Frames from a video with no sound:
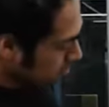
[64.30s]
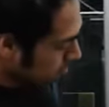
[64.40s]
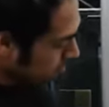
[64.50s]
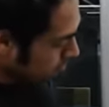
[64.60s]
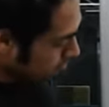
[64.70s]
of
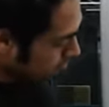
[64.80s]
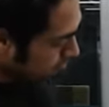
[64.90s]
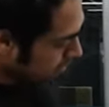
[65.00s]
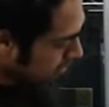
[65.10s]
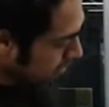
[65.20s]

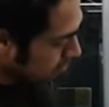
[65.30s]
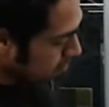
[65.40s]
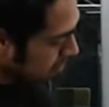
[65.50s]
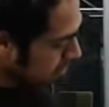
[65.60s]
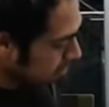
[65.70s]

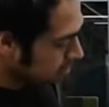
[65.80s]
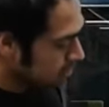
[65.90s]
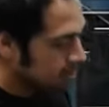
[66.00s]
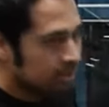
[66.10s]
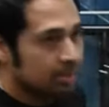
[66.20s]
Spark
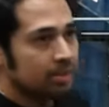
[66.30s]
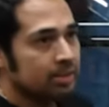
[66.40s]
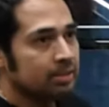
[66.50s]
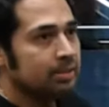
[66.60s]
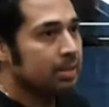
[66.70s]

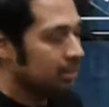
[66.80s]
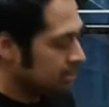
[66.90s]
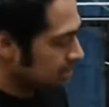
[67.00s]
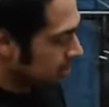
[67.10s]
is that